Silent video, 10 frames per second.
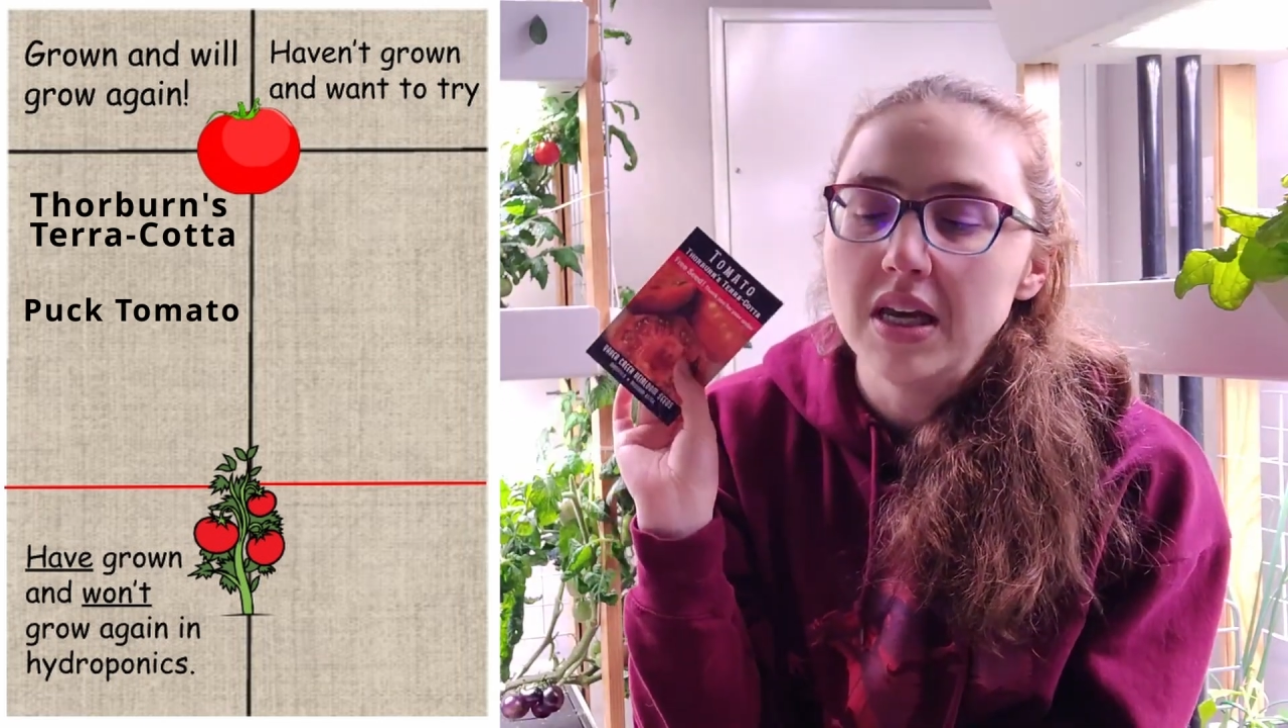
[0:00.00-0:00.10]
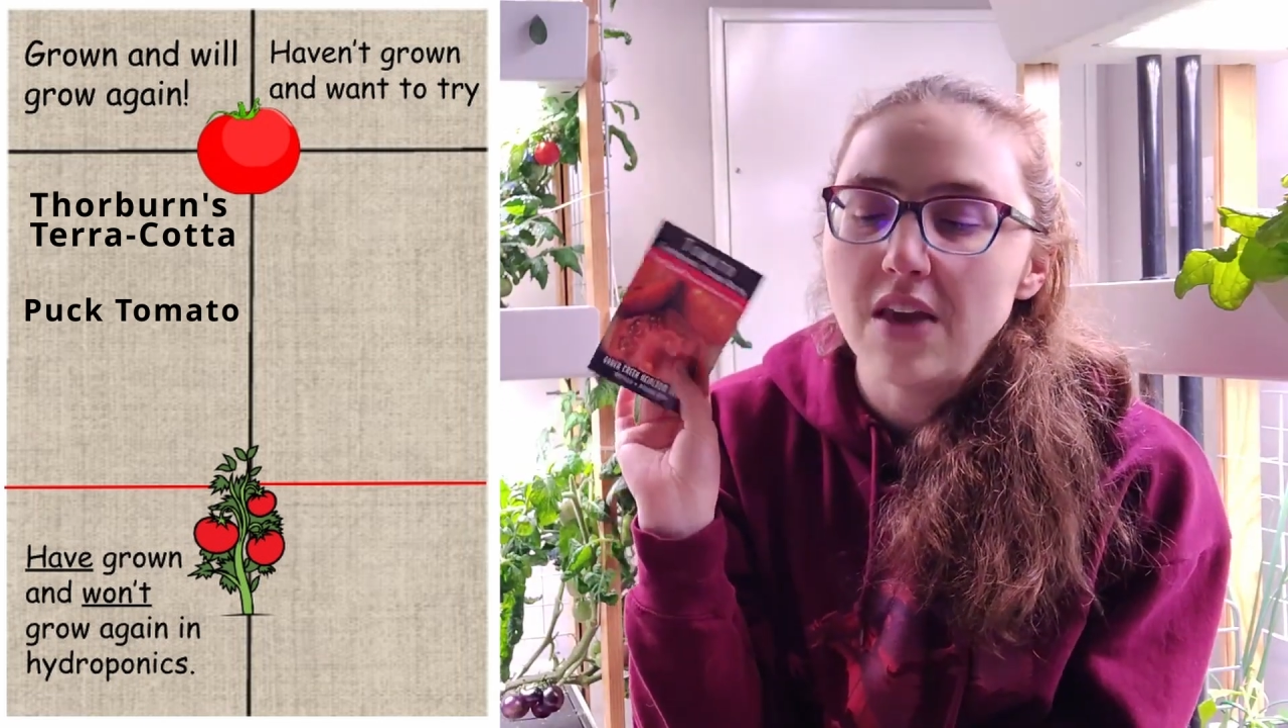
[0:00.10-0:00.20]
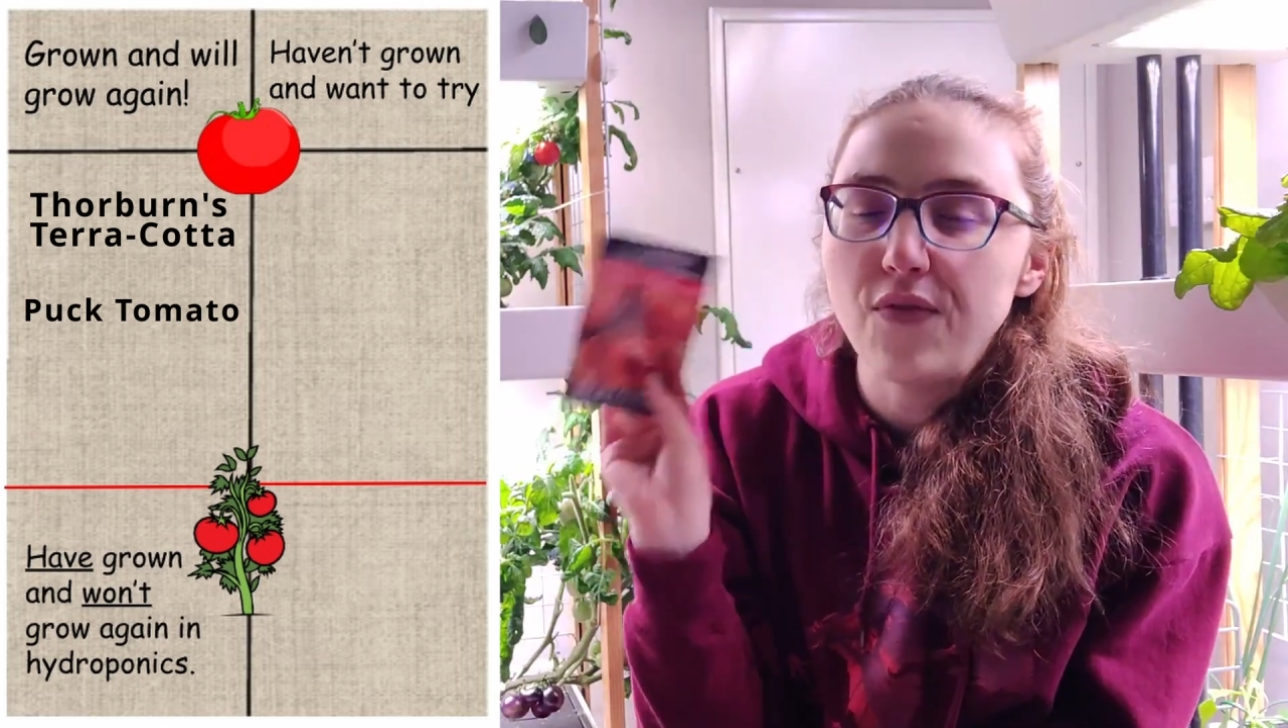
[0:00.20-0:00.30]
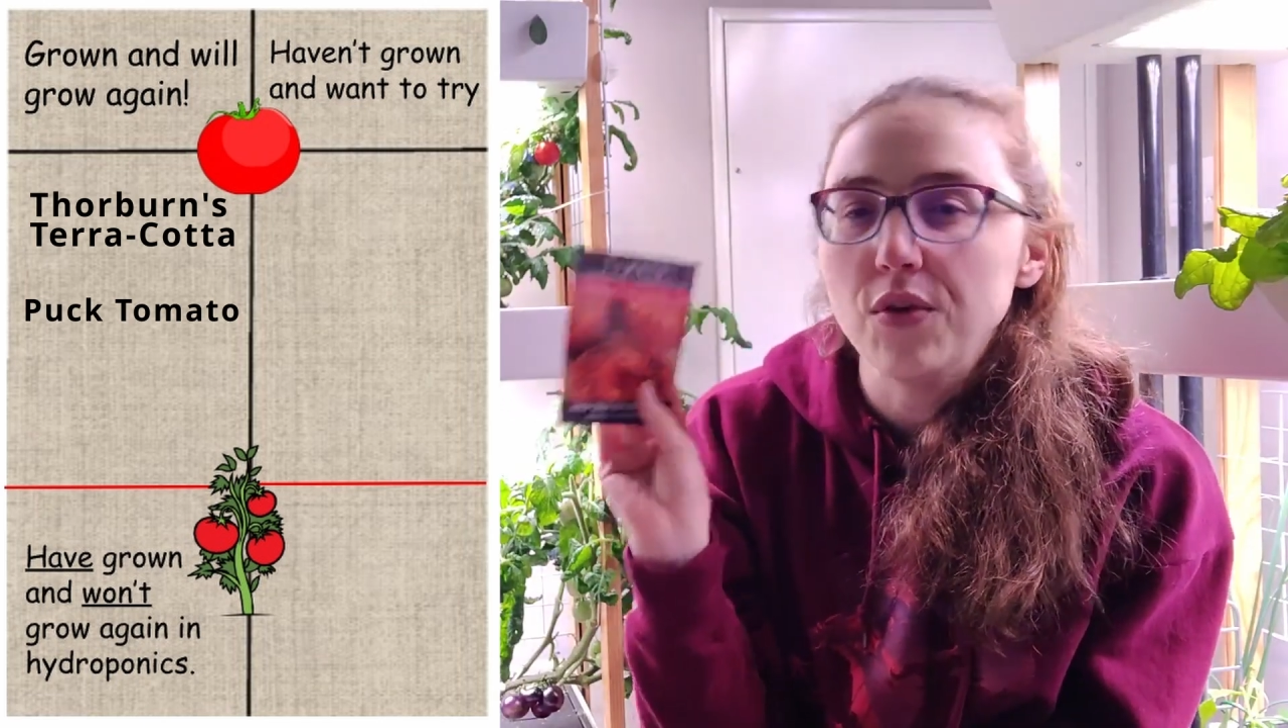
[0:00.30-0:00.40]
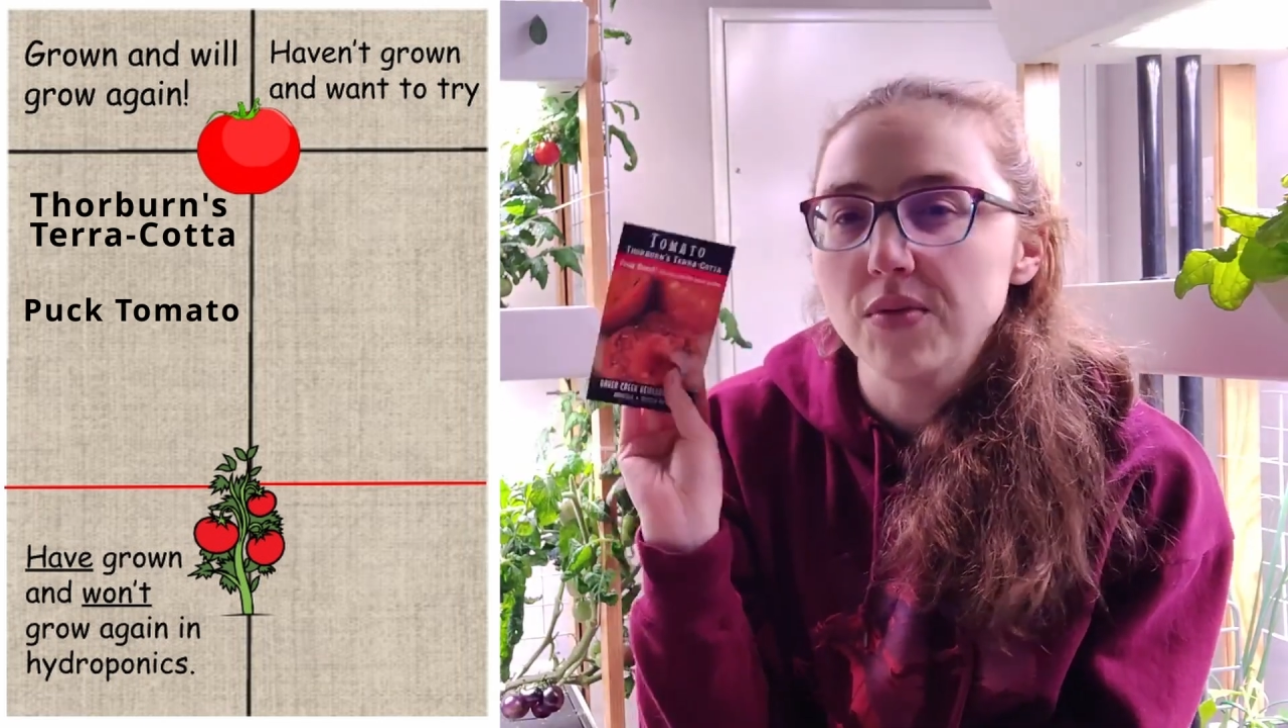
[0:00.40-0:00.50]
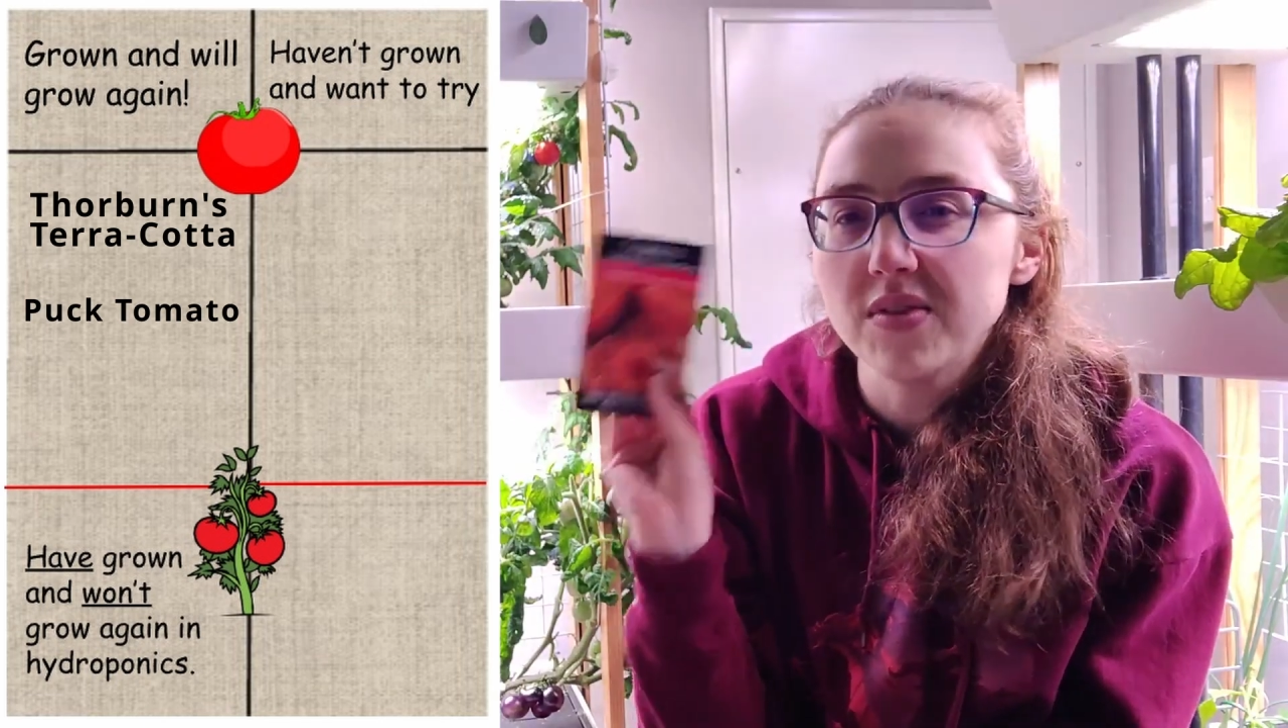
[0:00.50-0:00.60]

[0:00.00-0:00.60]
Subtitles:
if you